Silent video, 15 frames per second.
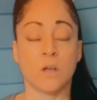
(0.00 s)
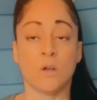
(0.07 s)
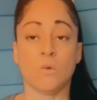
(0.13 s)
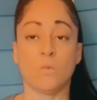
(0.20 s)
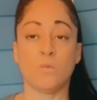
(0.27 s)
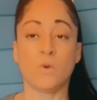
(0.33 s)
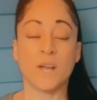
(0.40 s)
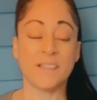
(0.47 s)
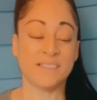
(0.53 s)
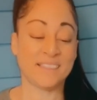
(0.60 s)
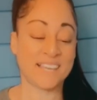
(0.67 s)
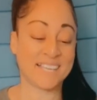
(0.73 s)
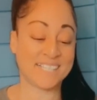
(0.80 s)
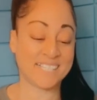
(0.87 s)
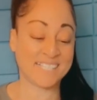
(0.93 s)
What
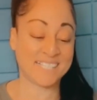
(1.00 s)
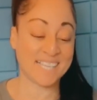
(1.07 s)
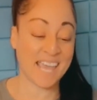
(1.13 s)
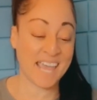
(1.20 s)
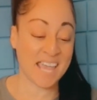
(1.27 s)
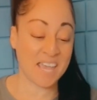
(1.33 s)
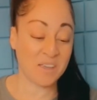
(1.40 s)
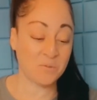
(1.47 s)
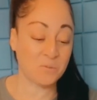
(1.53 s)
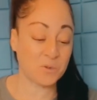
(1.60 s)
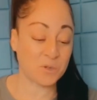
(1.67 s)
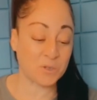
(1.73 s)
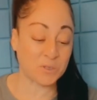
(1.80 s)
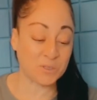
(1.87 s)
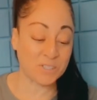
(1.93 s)
they say
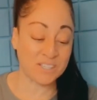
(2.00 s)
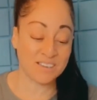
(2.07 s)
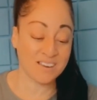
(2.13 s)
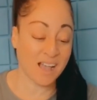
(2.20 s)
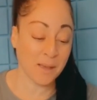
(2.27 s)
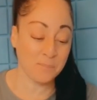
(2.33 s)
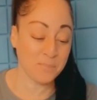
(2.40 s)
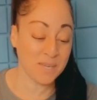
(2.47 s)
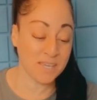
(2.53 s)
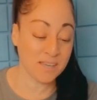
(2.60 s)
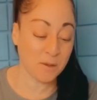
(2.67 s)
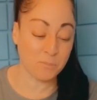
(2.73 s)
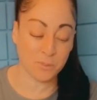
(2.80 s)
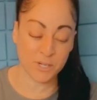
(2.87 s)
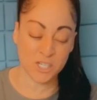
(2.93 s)
will not be
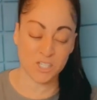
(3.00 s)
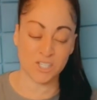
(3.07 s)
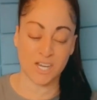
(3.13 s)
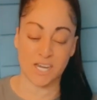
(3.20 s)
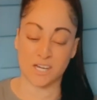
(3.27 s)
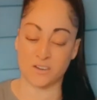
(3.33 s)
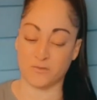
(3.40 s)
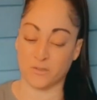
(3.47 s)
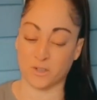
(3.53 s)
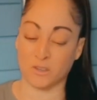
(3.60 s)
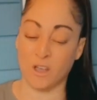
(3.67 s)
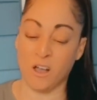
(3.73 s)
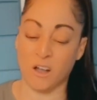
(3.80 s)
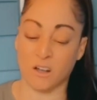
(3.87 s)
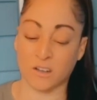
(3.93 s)
appreciated for
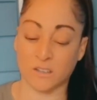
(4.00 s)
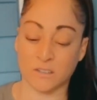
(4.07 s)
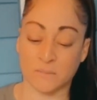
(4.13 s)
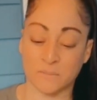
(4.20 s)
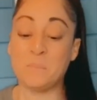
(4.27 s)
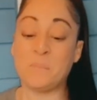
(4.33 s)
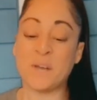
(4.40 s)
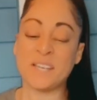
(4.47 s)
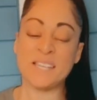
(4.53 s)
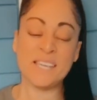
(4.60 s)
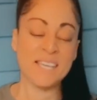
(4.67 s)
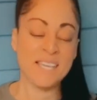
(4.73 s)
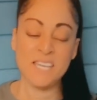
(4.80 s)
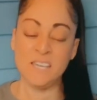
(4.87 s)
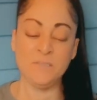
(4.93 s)
long. But
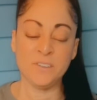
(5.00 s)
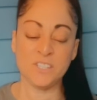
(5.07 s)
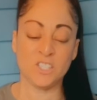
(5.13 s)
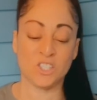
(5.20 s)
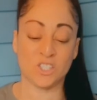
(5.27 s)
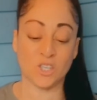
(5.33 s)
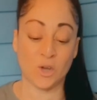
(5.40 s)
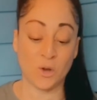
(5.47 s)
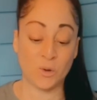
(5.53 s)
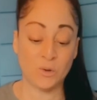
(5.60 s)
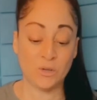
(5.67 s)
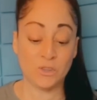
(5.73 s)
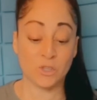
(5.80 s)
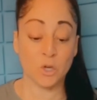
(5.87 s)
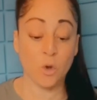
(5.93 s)
even so,
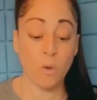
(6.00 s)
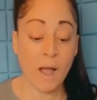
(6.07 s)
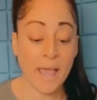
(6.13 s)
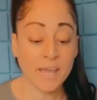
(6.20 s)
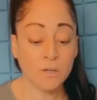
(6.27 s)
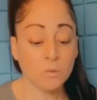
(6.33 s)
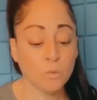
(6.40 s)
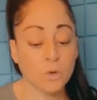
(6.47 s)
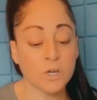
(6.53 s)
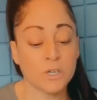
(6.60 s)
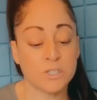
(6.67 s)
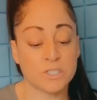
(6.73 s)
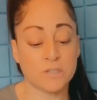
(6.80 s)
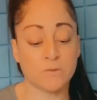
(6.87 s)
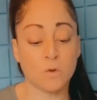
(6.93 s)
the quiet
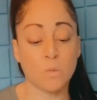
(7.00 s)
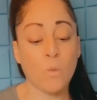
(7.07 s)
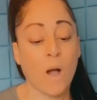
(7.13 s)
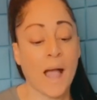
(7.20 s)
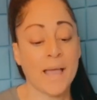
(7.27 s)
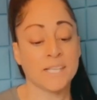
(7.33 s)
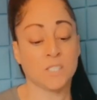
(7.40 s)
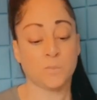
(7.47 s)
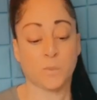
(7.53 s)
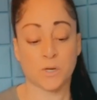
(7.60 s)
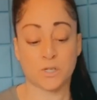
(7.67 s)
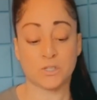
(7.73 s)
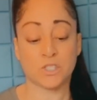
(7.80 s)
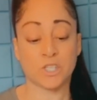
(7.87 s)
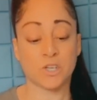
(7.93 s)
words of a wise
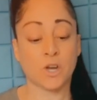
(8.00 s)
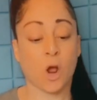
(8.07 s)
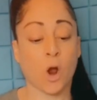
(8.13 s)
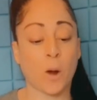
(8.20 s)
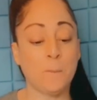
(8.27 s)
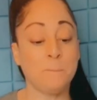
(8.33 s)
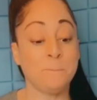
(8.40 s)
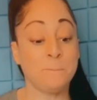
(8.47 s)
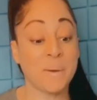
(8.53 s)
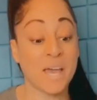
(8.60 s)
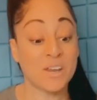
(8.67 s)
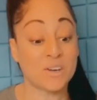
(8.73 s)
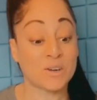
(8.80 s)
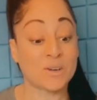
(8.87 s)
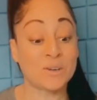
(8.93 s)
person are
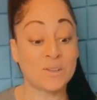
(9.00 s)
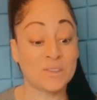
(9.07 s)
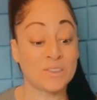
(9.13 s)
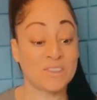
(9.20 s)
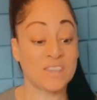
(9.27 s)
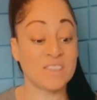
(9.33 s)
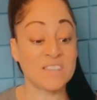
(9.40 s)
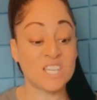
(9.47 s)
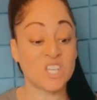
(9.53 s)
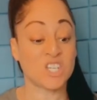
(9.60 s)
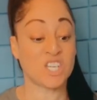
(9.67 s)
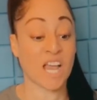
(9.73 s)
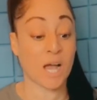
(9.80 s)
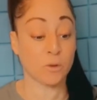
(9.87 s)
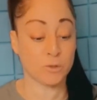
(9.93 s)
better than the
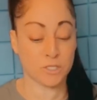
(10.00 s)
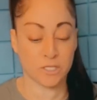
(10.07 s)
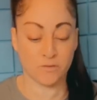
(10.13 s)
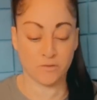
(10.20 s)
shouts of